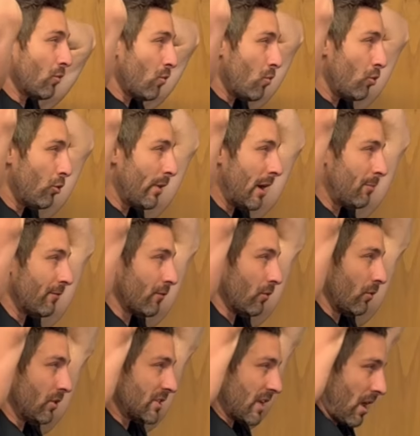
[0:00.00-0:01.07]
all the way up, of
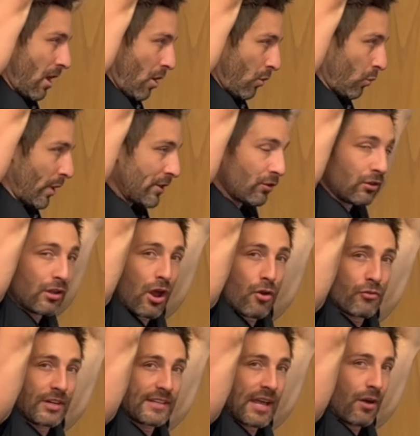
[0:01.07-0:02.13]
course. When you're
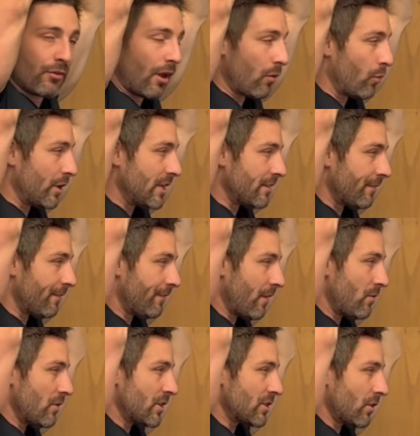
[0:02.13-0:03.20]
lowering down, I want you to
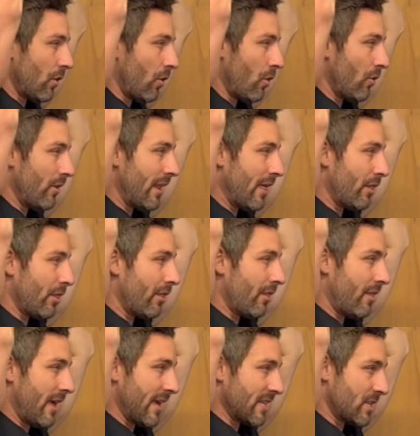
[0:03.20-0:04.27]
focus on
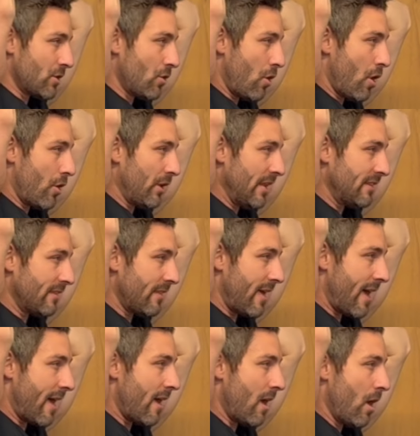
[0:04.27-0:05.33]
this, not only to
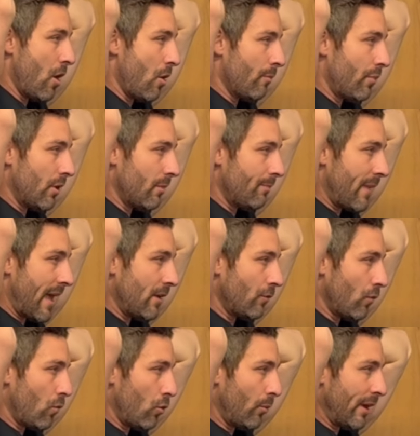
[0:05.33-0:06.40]
there, but bend
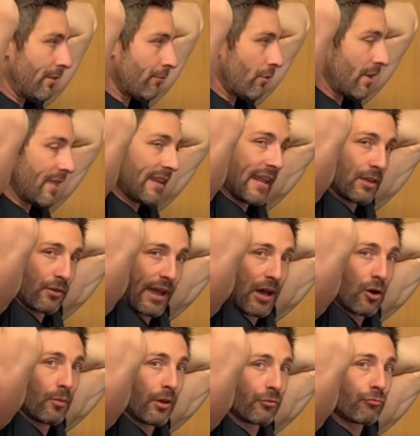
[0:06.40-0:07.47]
all the way through and then let your
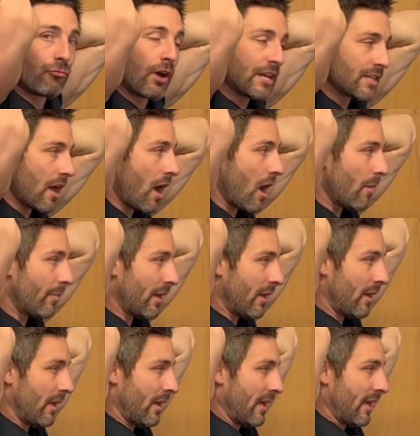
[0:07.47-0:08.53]
elbows rise
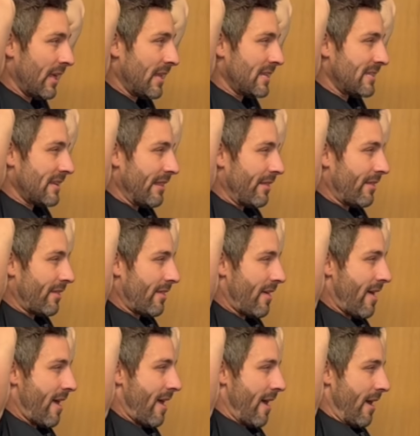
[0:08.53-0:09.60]
up to
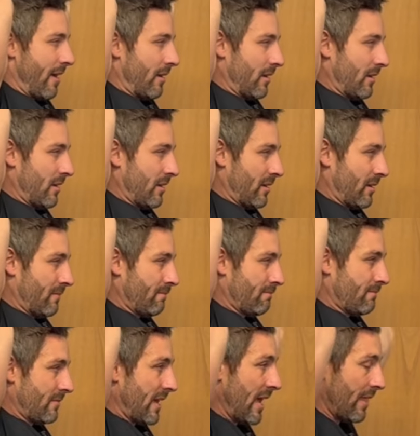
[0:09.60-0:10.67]
there
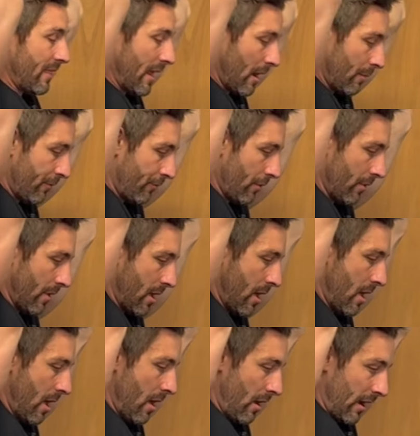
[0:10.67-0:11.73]
and then up through.
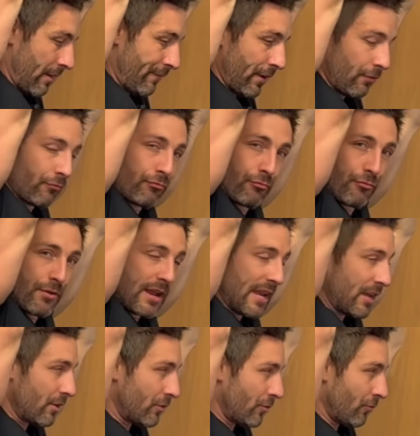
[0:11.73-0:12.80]
I can feel a really
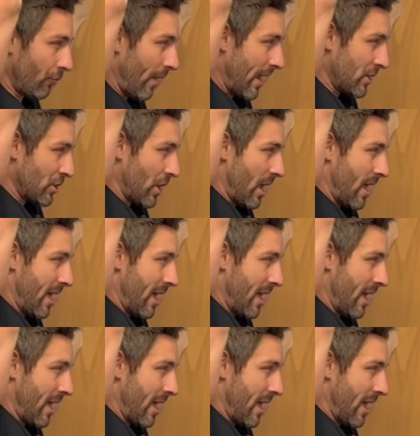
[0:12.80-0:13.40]
good stretch